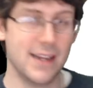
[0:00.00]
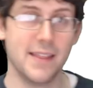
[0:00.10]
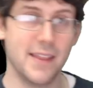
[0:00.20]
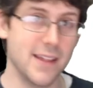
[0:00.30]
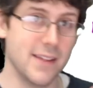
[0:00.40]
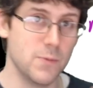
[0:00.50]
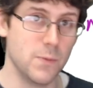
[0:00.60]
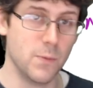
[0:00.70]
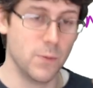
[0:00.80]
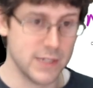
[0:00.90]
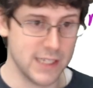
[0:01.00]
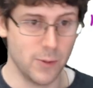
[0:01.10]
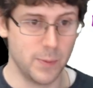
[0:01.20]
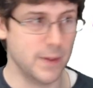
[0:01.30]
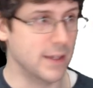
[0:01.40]
the
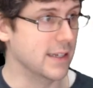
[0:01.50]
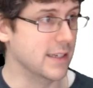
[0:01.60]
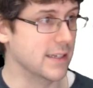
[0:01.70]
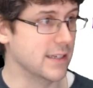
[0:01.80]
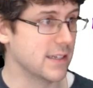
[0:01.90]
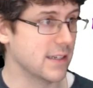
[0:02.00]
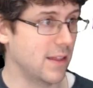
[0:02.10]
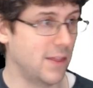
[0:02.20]
slope is